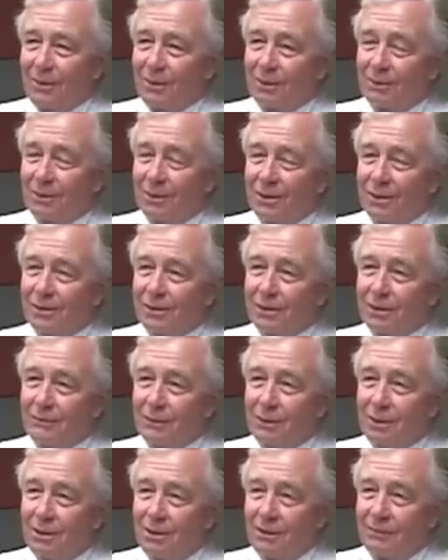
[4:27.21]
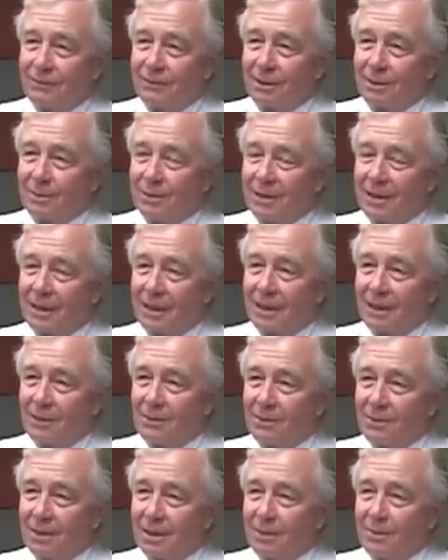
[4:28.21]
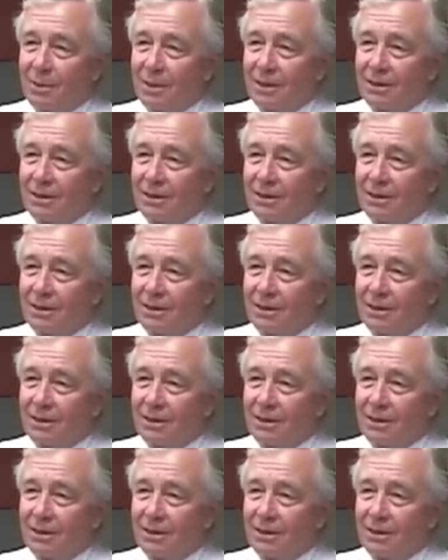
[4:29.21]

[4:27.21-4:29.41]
I went with a civil law firm thinking I wanted to